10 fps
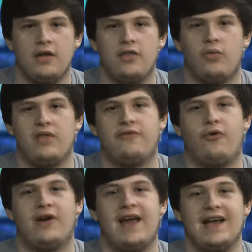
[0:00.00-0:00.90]
The weather
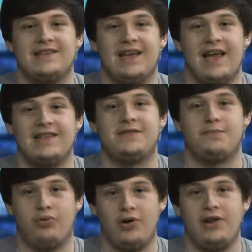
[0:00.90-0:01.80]
forecast, it's
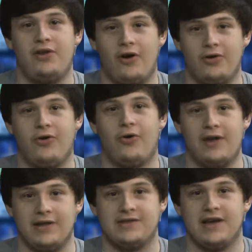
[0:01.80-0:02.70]
pretty darn cold
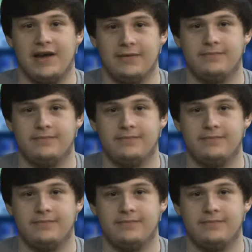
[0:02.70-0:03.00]
outside.